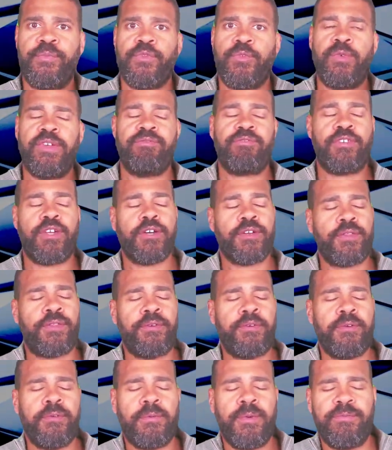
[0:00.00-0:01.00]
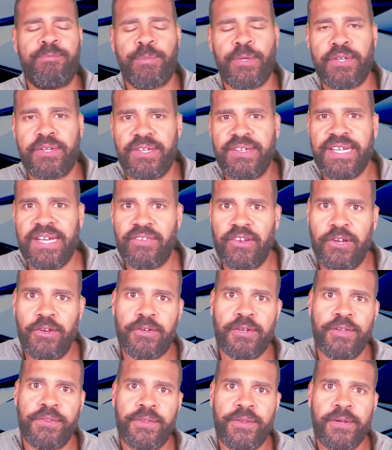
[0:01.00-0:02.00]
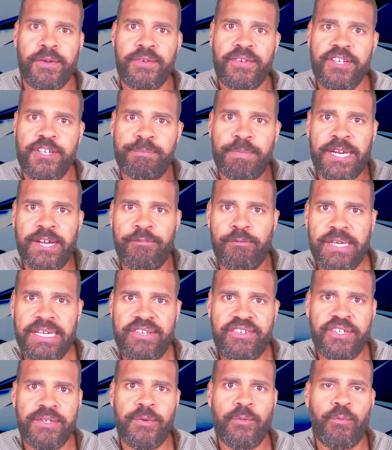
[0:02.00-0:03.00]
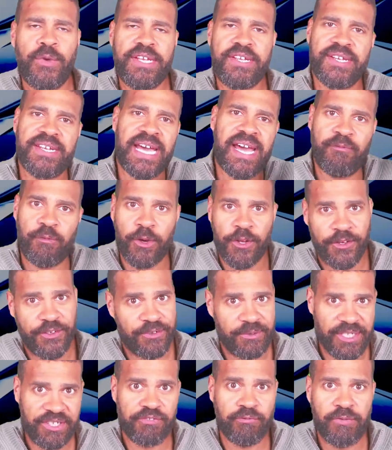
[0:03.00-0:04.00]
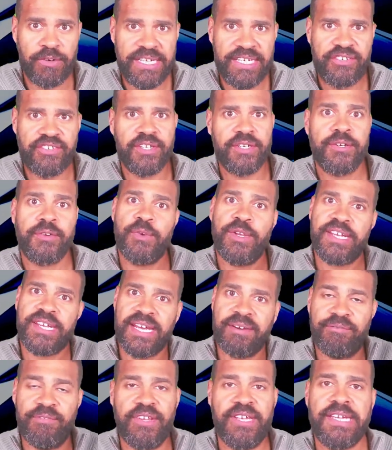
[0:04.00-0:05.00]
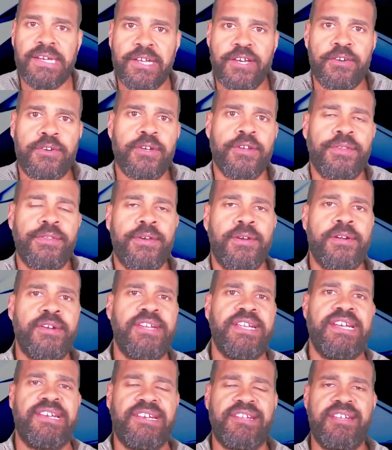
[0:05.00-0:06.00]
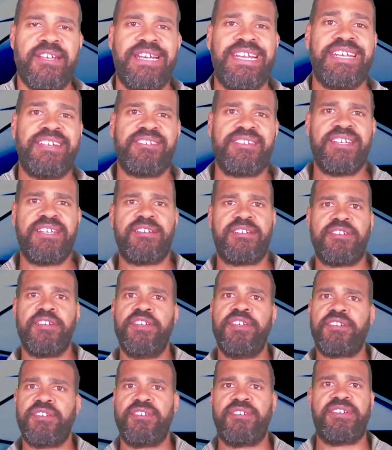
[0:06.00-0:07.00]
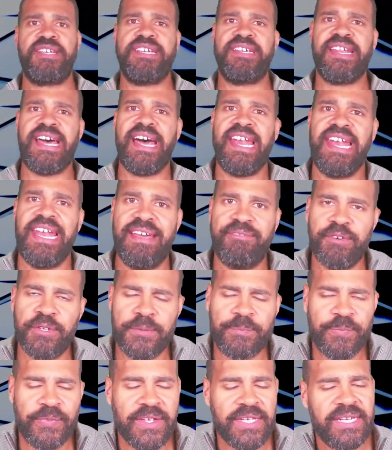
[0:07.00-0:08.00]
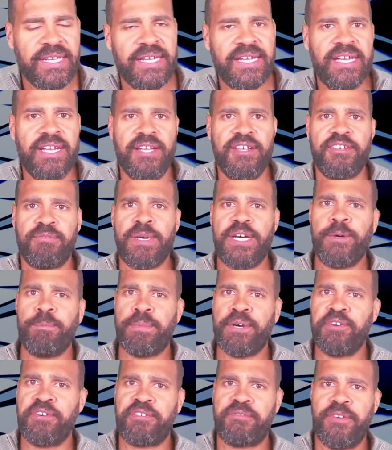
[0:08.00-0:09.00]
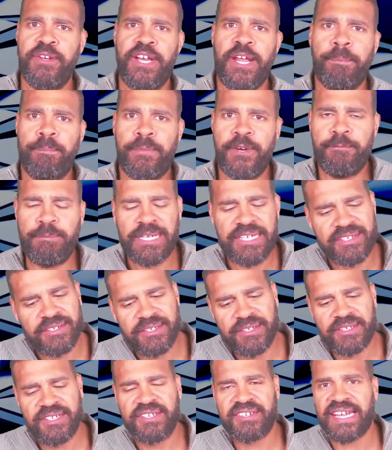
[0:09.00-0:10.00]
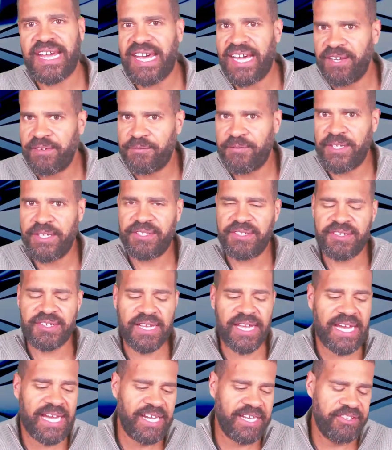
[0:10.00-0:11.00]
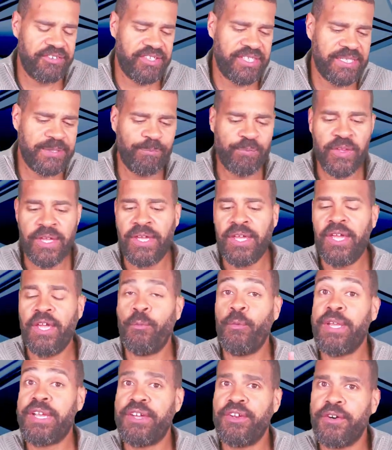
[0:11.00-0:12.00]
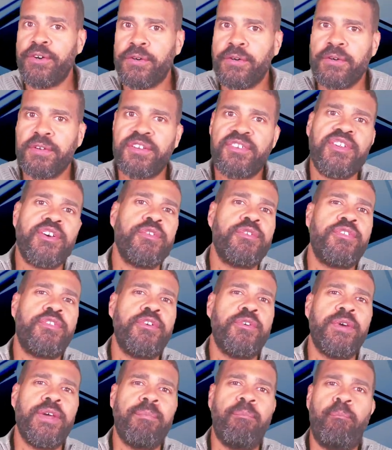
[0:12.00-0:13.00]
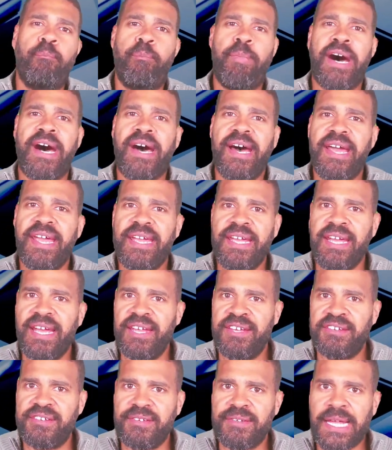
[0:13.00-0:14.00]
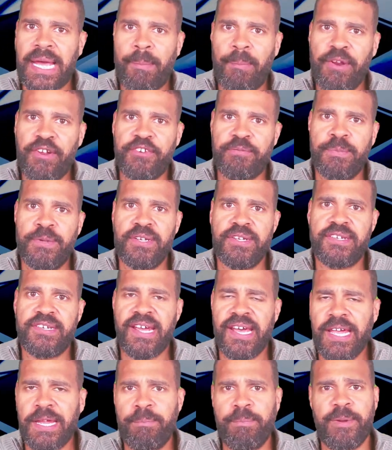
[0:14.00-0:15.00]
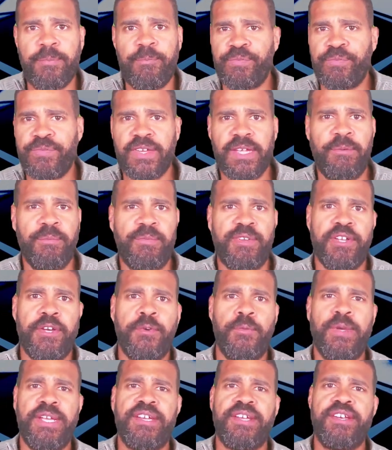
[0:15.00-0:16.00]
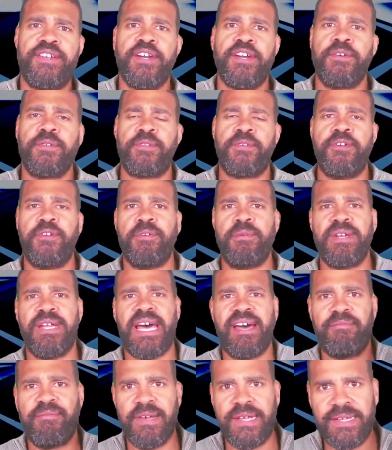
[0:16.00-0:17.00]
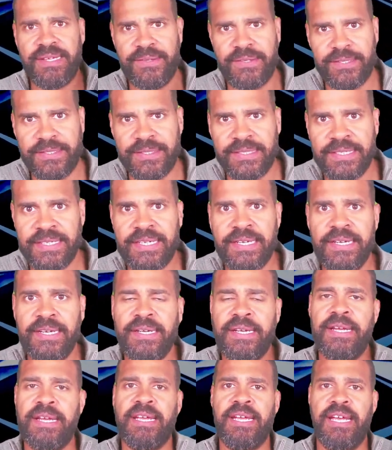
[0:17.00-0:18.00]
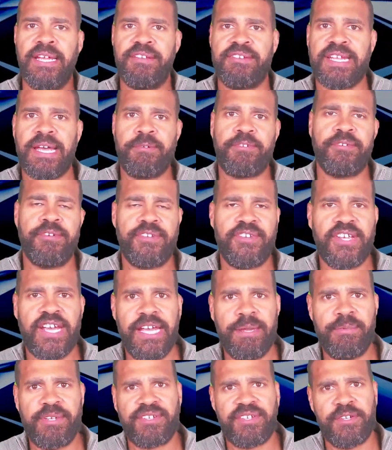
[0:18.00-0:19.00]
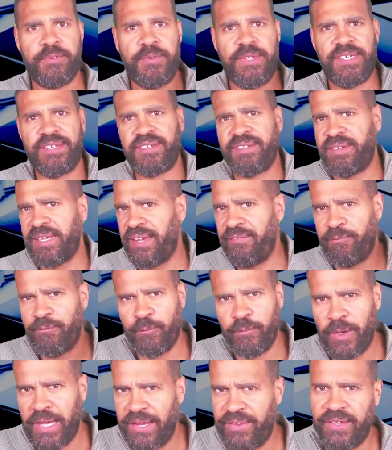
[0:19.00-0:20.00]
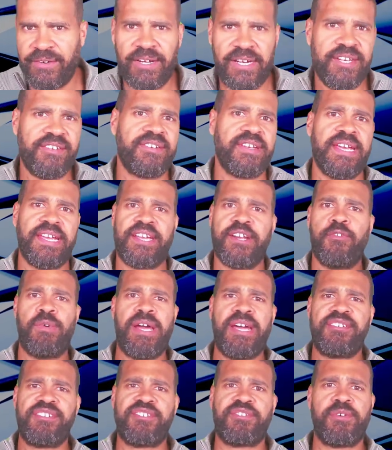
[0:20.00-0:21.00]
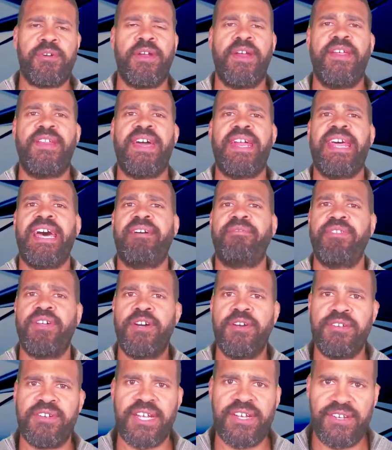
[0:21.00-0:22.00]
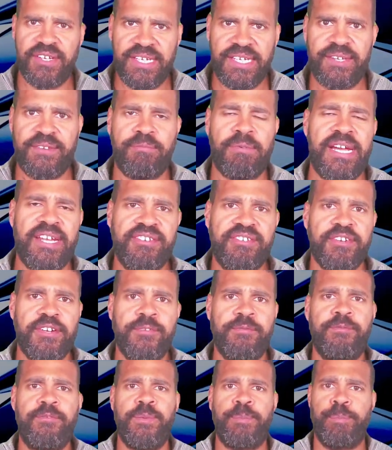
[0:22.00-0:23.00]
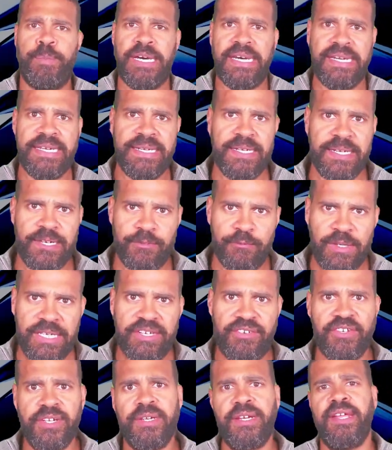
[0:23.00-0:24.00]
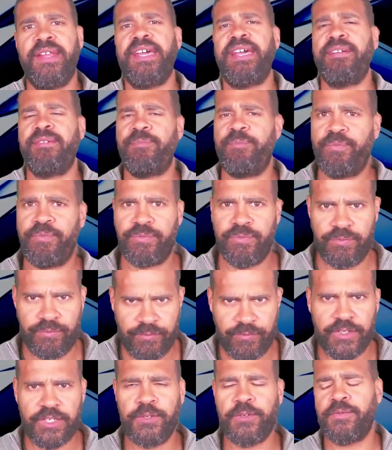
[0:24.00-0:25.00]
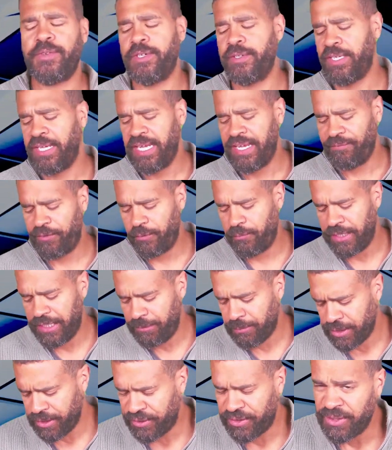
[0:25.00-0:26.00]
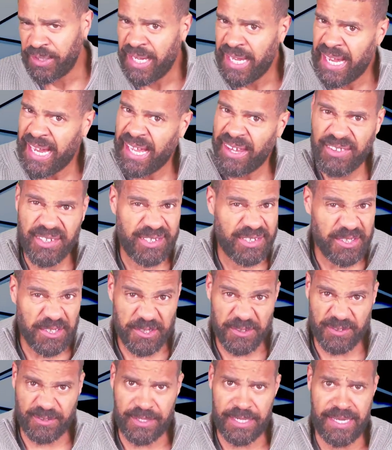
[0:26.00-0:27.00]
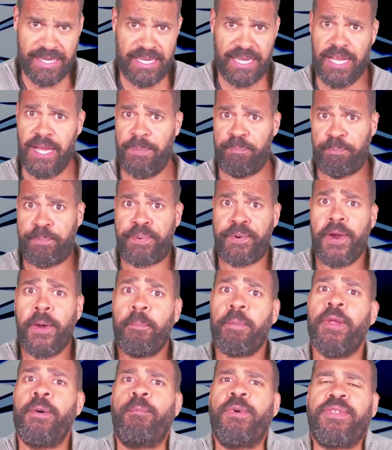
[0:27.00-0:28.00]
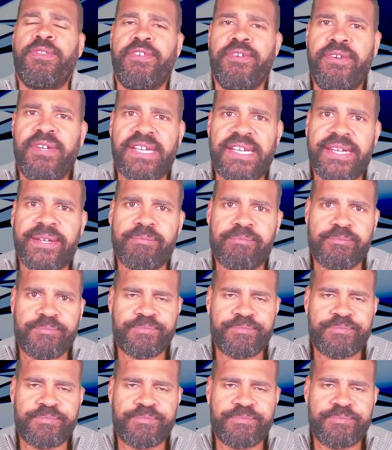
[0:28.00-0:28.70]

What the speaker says: we've gone through, we've broken down the local authorities by region. We could have one under each region. We could have the local authority listed, so you could see that level as well, both for number of businesses and for hygiene. We could also do it by establishment type. And so we could go through and have like the establishment types, so whether it's like a restaurant, and then have those underneath restaurant by region, and then so forth, if you really wanted to. There's not a problem with doing it.